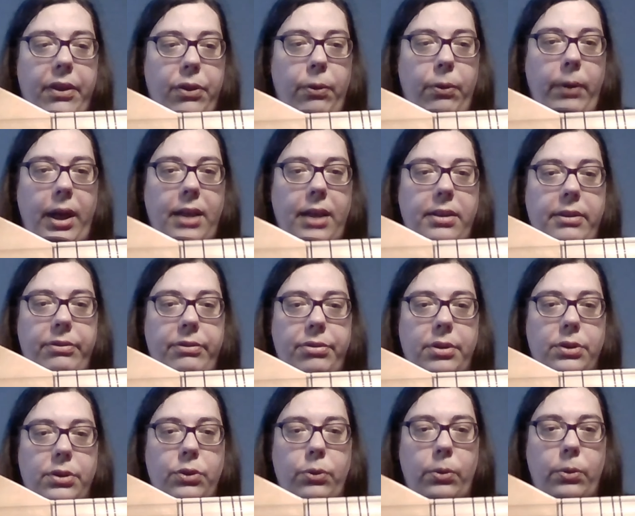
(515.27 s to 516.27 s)
3
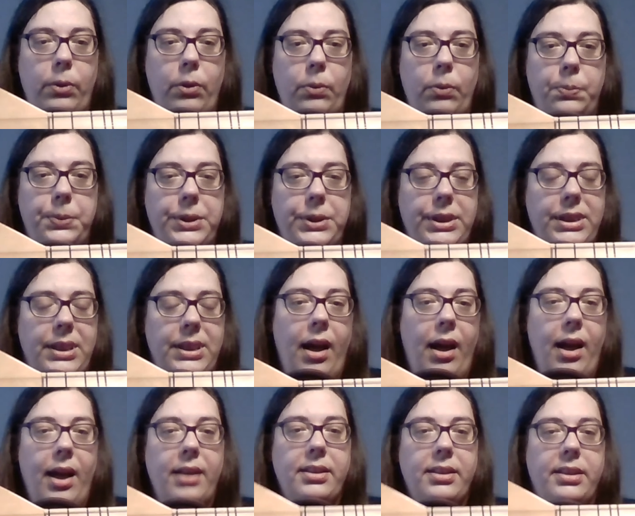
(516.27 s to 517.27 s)
different groups,
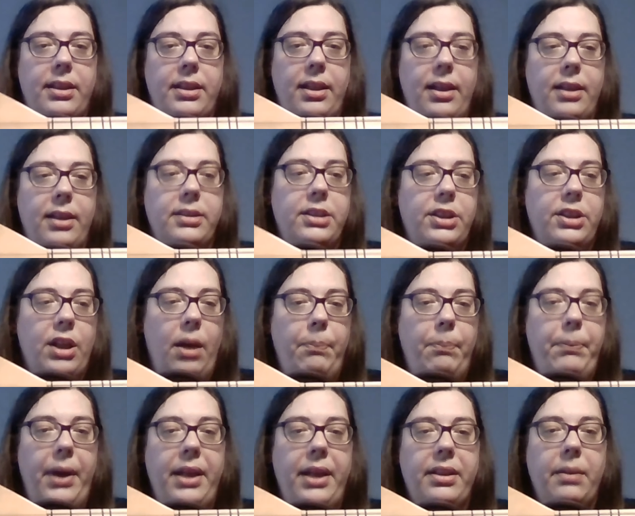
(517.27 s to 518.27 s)
and the
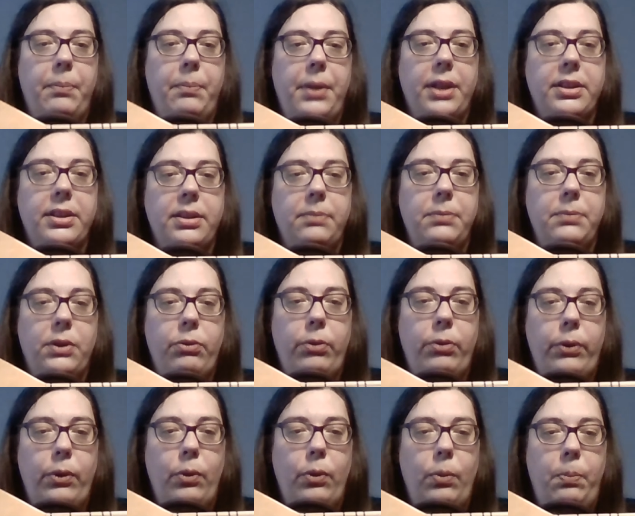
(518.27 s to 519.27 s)
top and the bottom
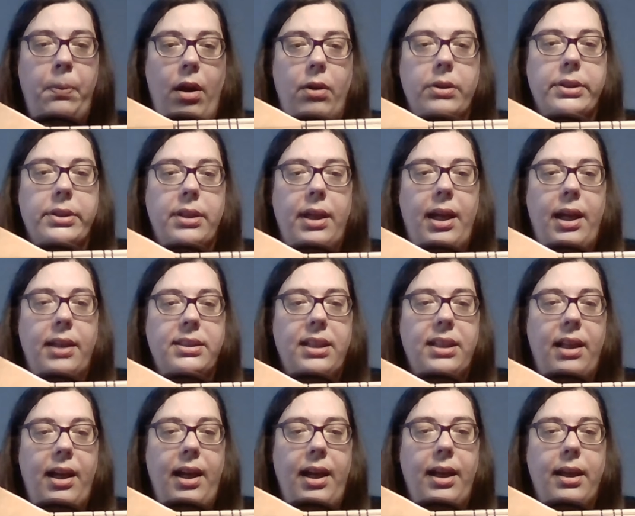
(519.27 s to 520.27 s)
group also has
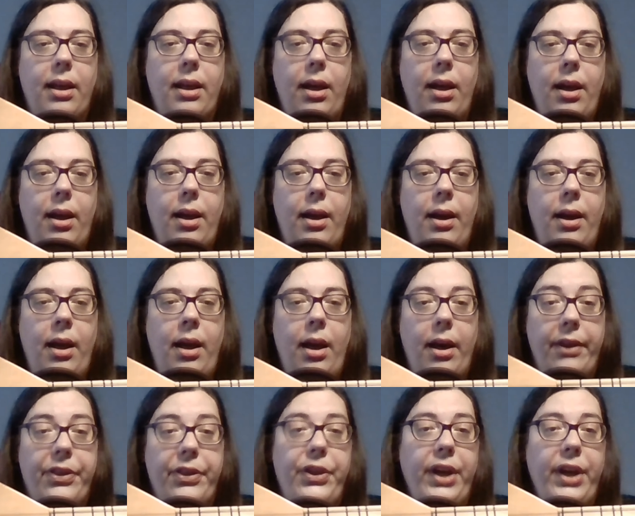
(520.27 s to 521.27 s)
like a
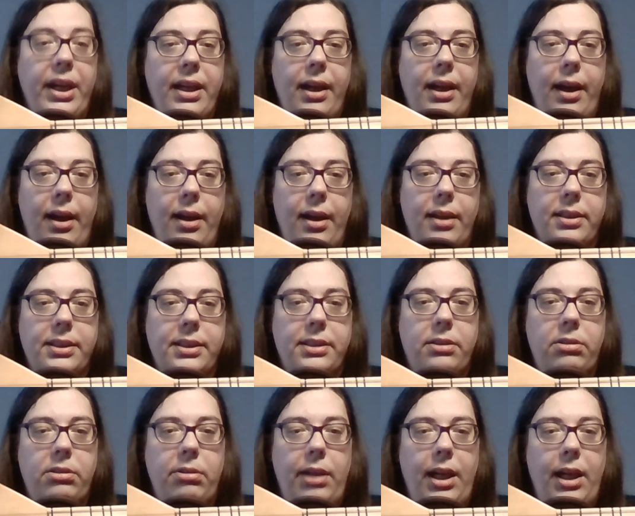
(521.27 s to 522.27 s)
thicker
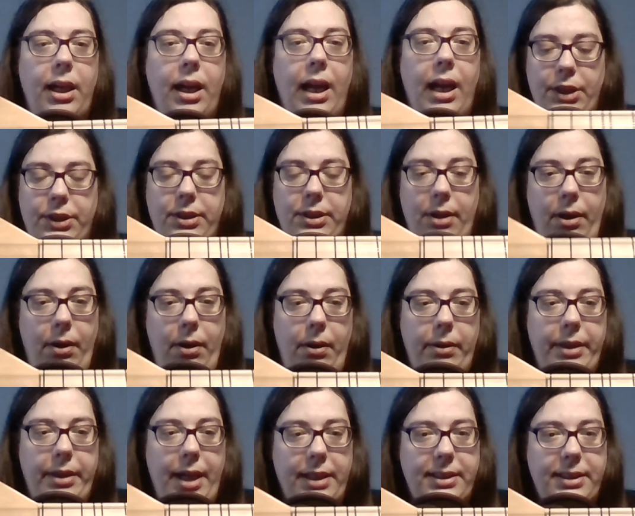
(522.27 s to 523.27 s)
string,
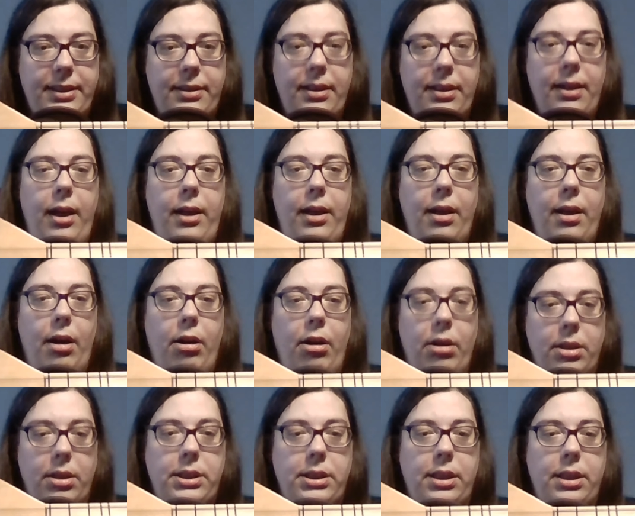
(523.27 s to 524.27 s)
so that's in
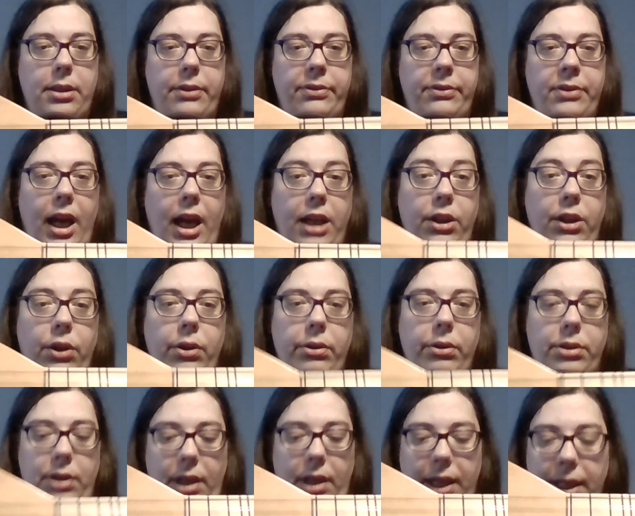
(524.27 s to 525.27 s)
octave. And
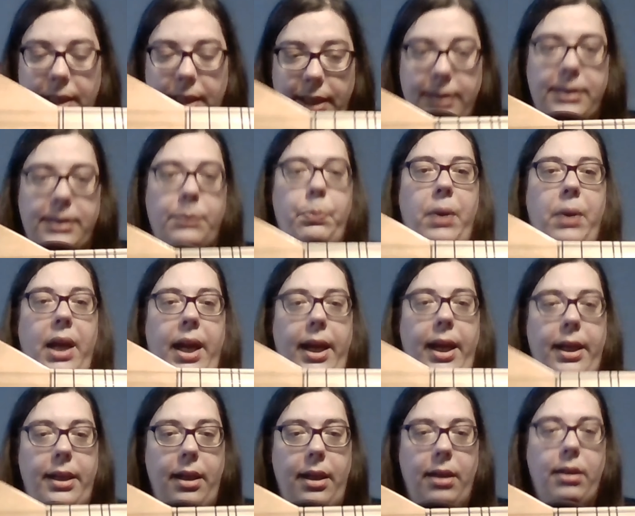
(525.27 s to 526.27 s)
usually it is
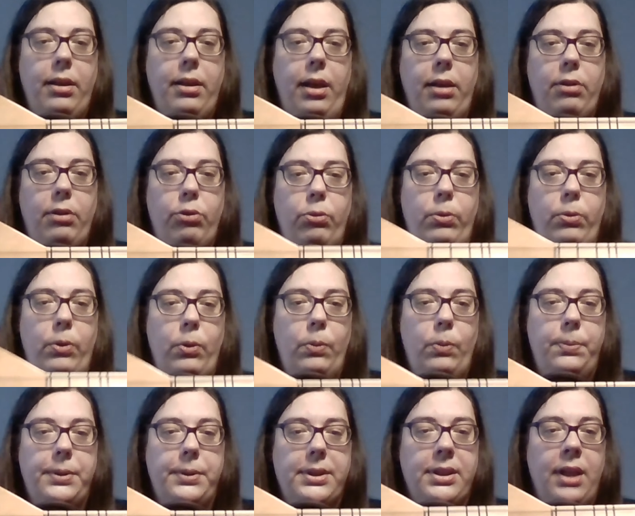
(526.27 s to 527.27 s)
played in
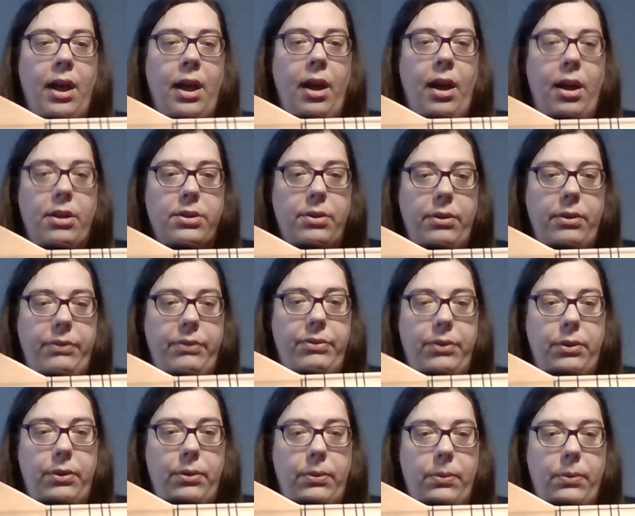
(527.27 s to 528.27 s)
groups, so
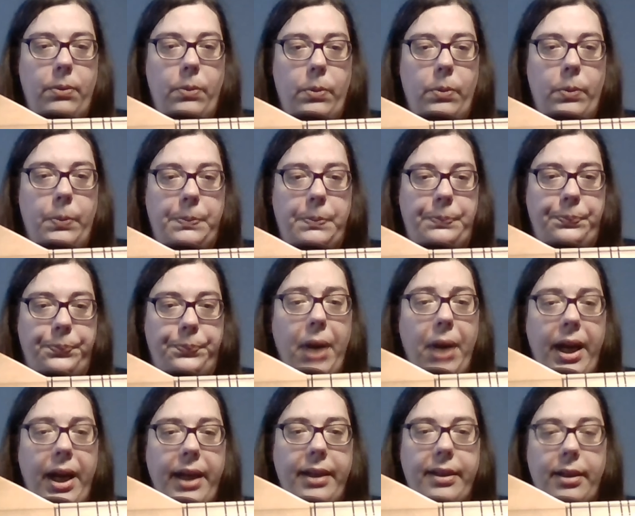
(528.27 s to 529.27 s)
if you
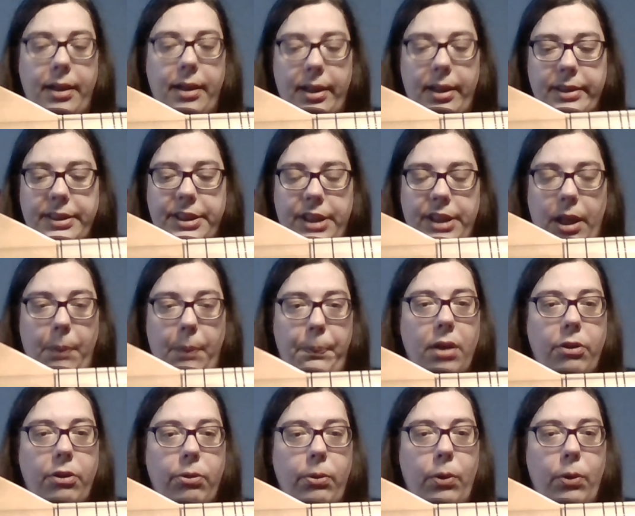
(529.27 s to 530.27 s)
play the
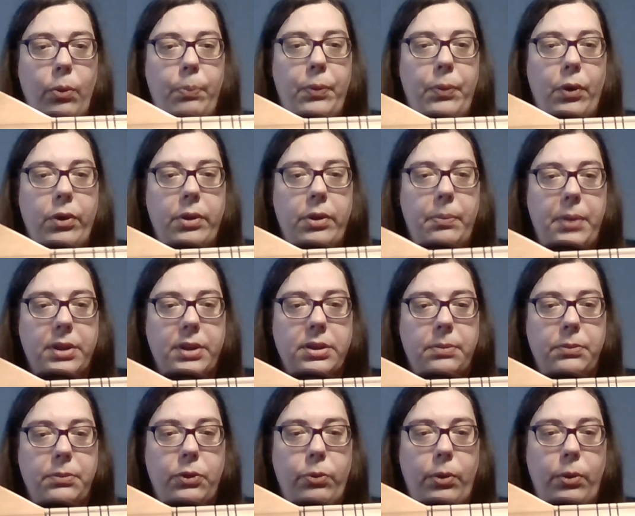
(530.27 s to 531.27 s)
top group or the
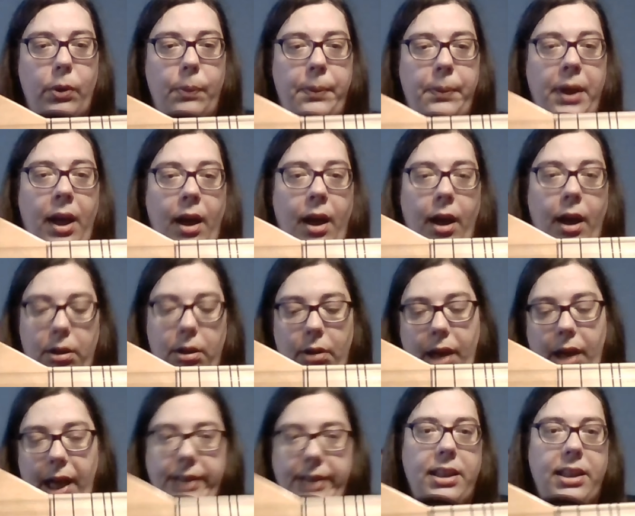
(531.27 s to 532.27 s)
bottom group,
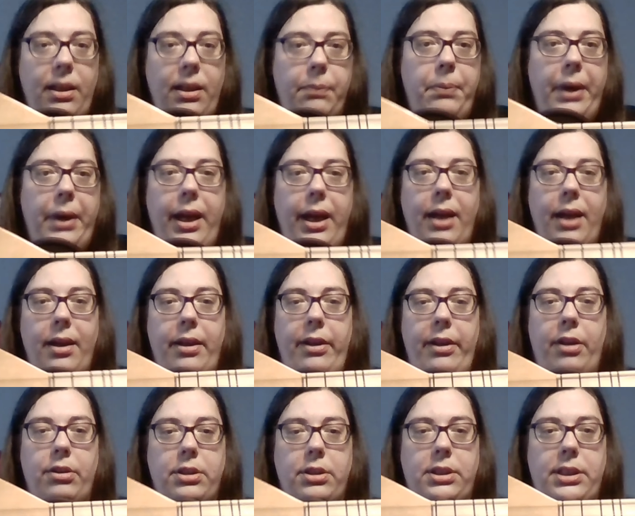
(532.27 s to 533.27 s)
you're actually playing
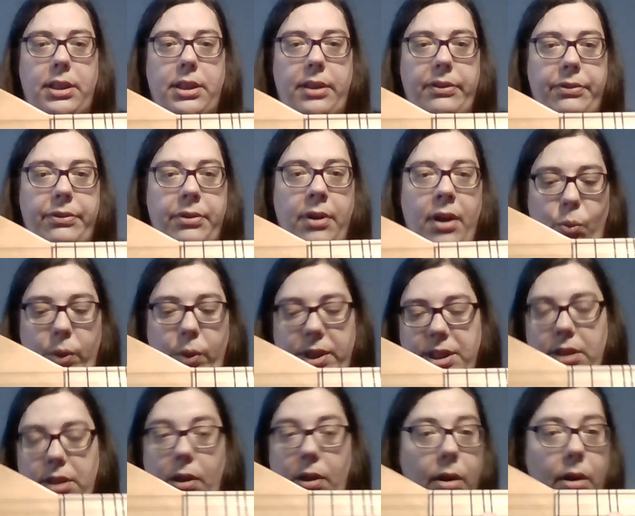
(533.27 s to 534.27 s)
an octave,
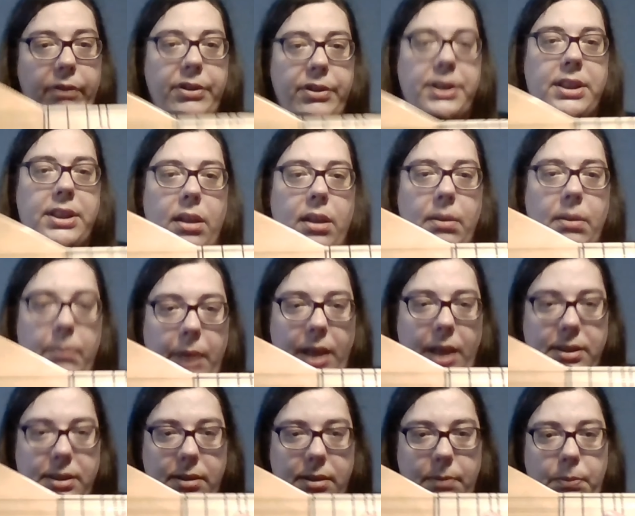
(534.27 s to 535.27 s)
which all of a sudden
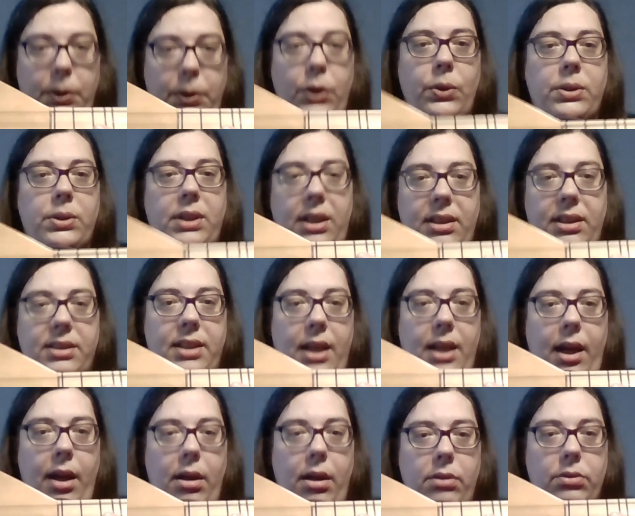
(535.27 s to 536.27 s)
makes the music
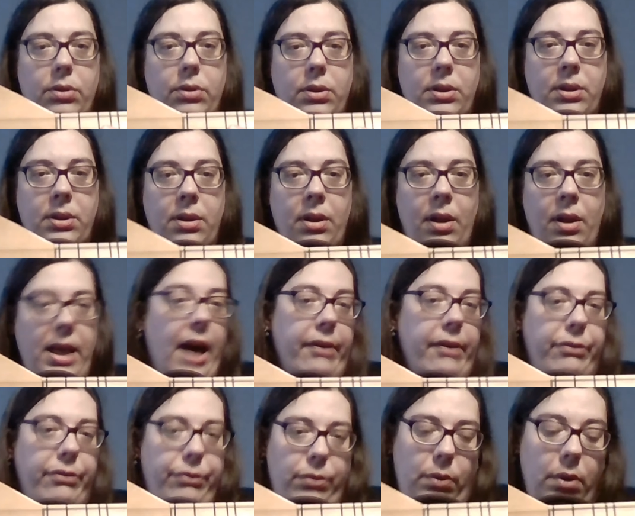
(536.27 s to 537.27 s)
sound,
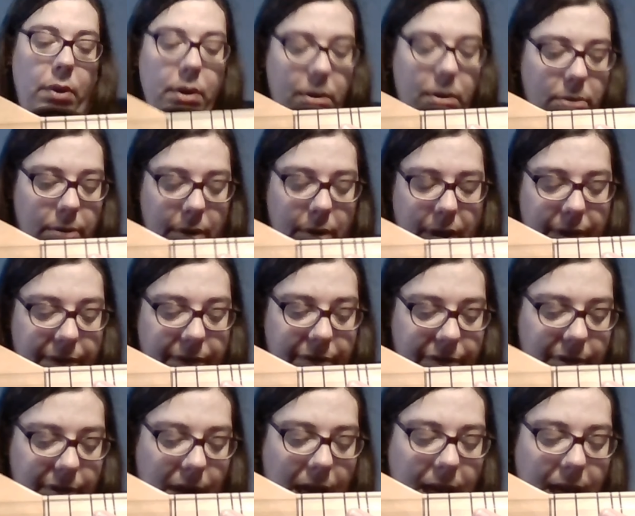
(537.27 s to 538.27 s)
fuller, in
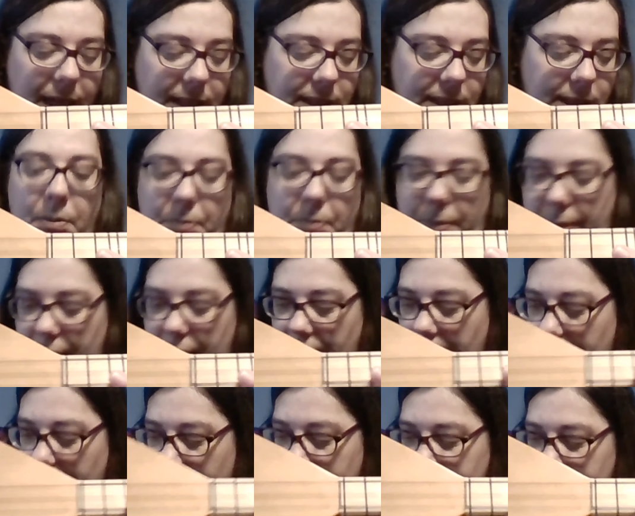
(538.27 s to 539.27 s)
fact.
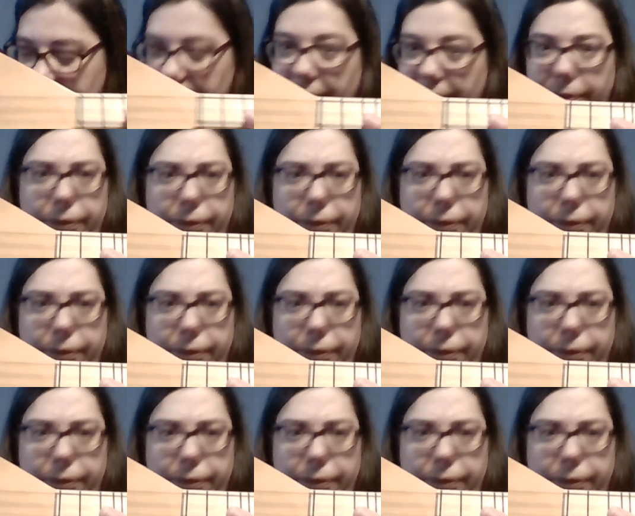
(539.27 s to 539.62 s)
But